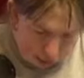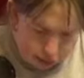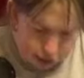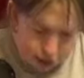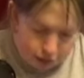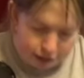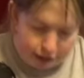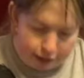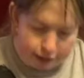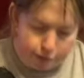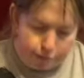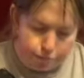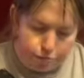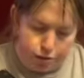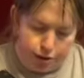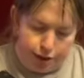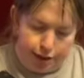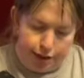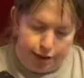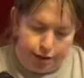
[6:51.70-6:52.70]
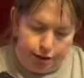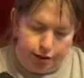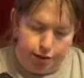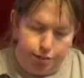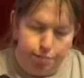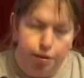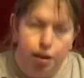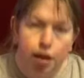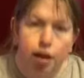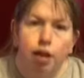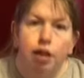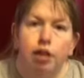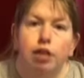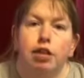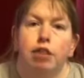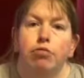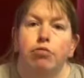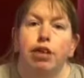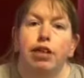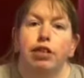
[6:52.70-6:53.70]
you know how to price items?
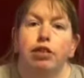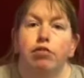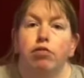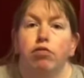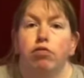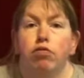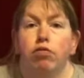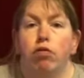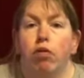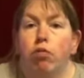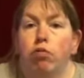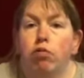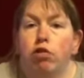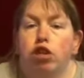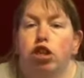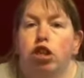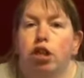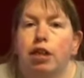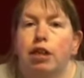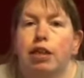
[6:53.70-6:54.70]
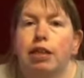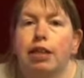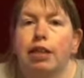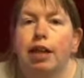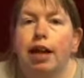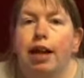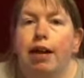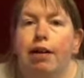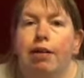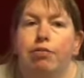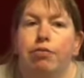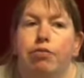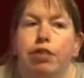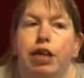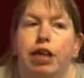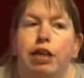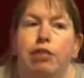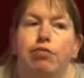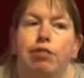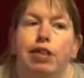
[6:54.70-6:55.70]
So we do all auctions, and
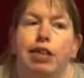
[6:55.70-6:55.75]
we